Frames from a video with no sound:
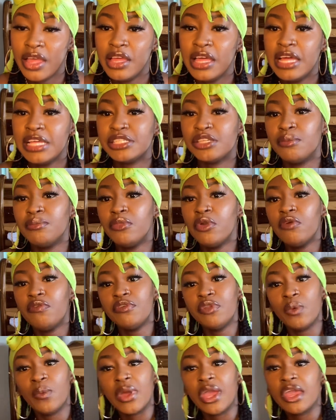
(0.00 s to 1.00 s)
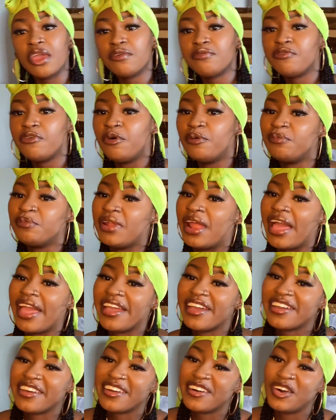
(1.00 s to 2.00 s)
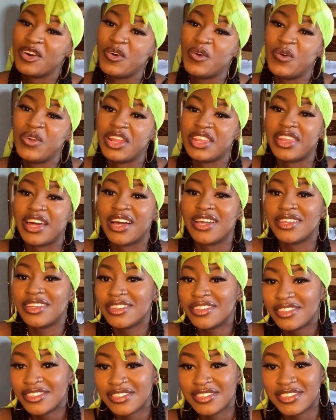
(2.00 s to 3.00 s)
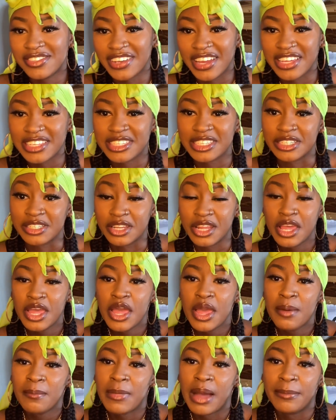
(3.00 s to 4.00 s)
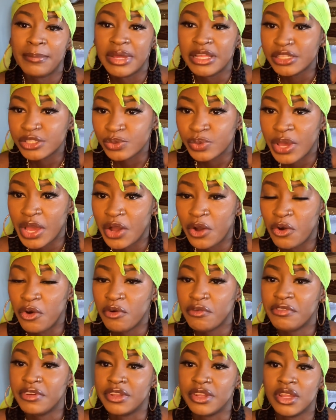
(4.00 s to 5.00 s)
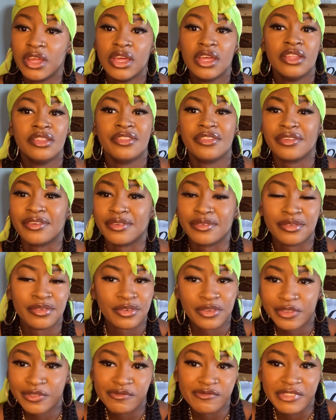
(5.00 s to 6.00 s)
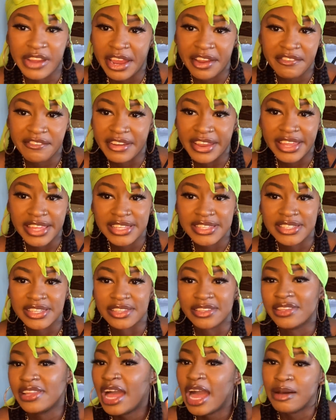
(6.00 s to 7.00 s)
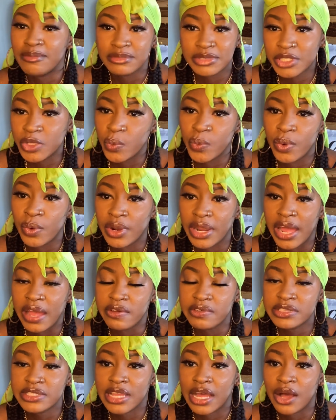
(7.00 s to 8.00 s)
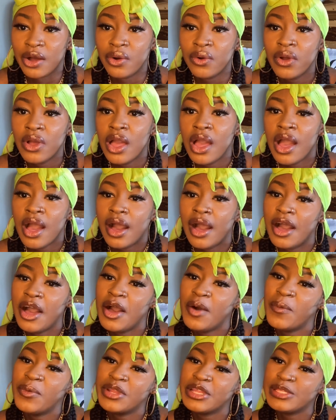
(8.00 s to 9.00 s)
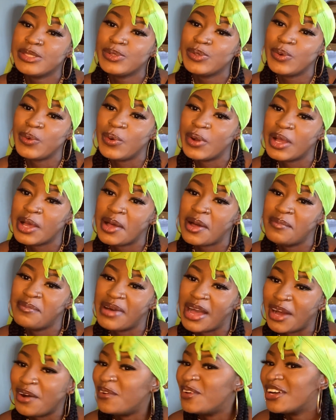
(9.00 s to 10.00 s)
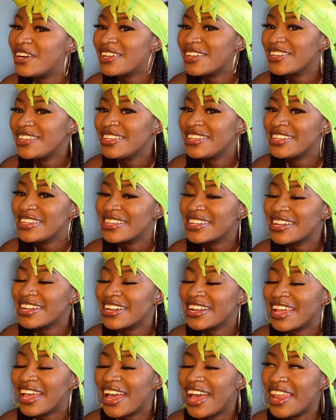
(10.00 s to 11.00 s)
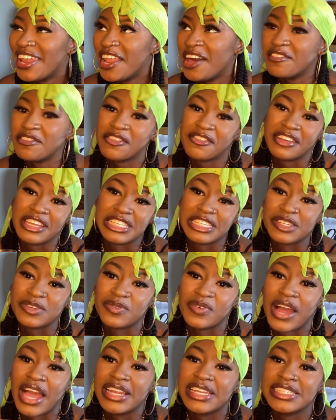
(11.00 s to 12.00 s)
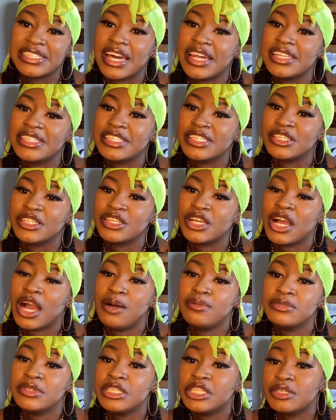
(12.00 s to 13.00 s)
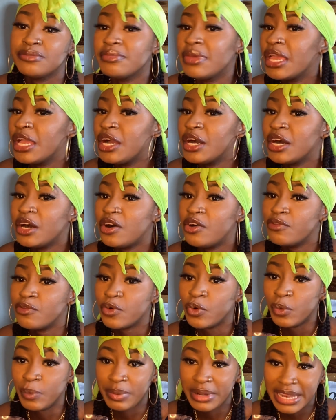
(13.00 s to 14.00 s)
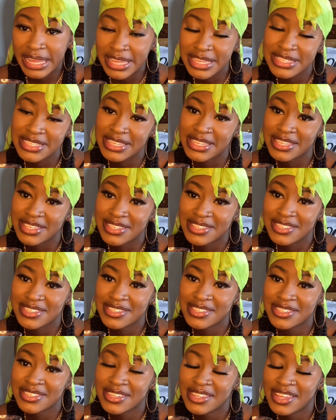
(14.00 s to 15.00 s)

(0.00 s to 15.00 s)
So moving away from like all of that stress and my mental health and the rat race and hamster wheel lifestyle, I want to talk about another reason why I decided to come to Jamaica of all places,